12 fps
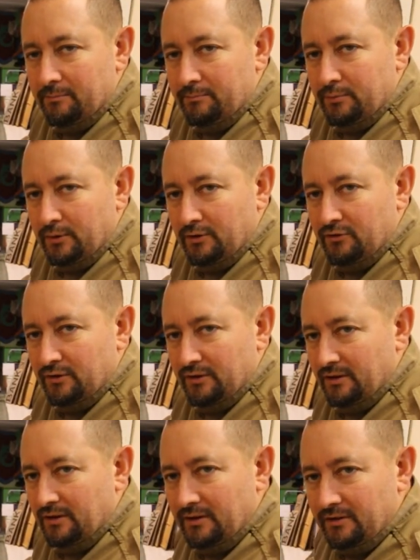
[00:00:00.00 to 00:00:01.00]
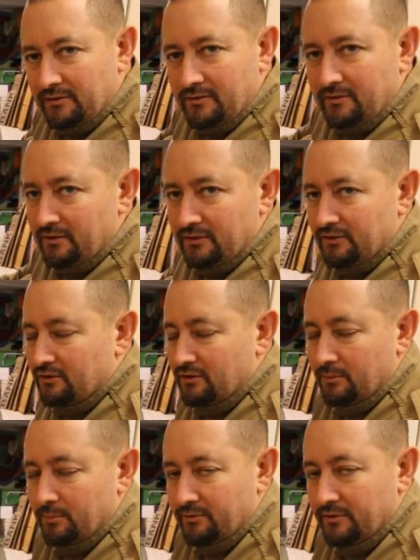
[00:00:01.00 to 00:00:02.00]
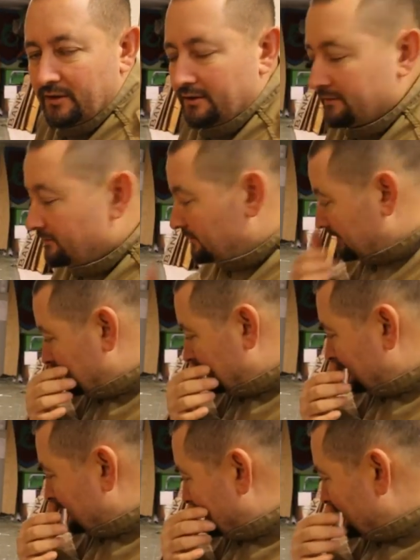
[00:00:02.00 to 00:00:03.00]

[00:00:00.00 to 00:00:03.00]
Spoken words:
put it together, this is going to be fine. And